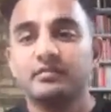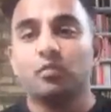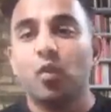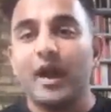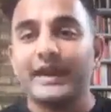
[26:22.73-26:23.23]

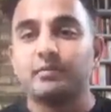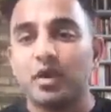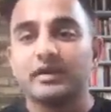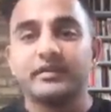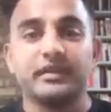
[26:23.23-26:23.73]
white
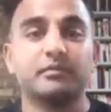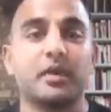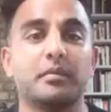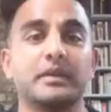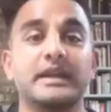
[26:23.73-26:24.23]
Protestant
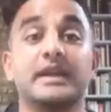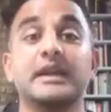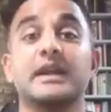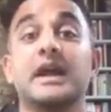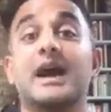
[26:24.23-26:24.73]
probably,
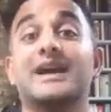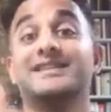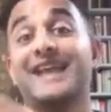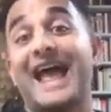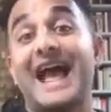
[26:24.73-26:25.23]

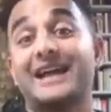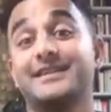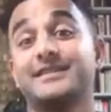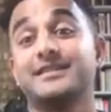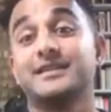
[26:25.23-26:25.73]

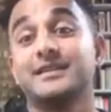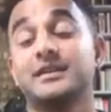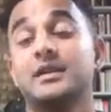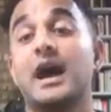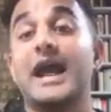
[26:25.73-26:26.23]
attacked
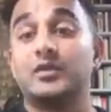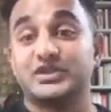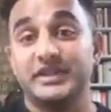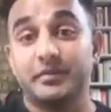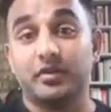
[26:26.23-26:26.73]

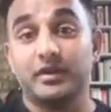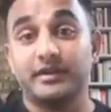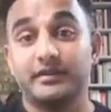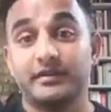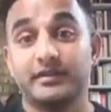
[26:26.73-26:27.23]
Irish
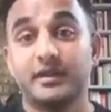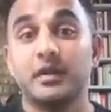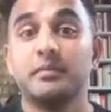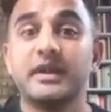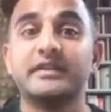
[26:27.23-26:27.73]
immigrants
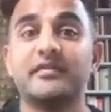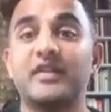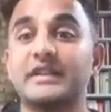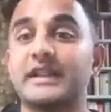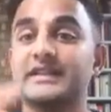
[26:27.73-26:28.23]
because they
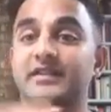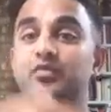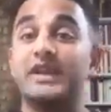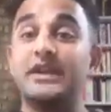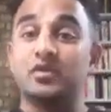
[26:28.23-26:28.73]
felt that this
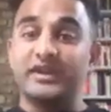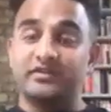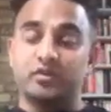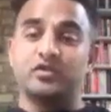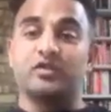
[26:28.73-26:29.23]

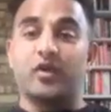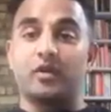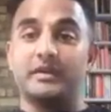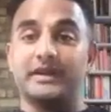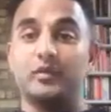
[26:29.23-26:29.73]
increased reserve
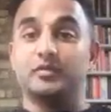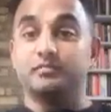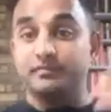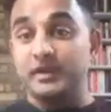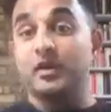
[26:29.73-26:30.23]
army that was,
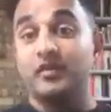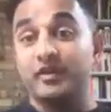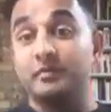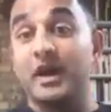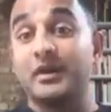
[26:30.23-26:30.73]

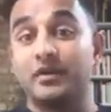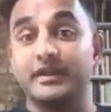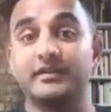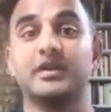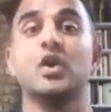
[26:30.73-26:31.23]
of
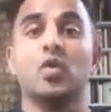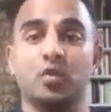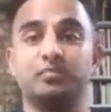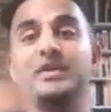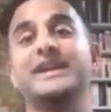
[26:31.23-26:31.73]
migrants
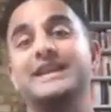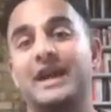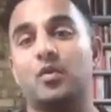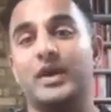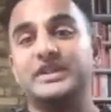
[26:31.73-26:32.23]
was bringing
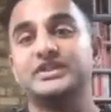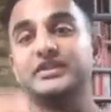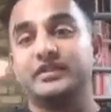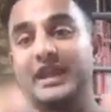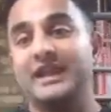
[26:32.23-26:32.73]
down
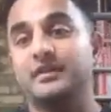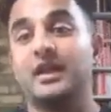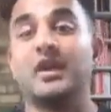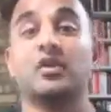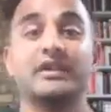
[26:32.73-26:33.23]
wages and
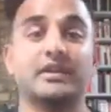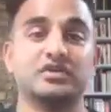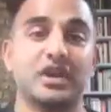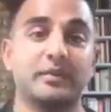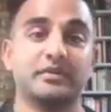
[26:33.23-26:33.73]
hurting their
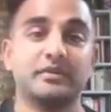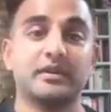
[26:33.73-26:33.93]
jobs.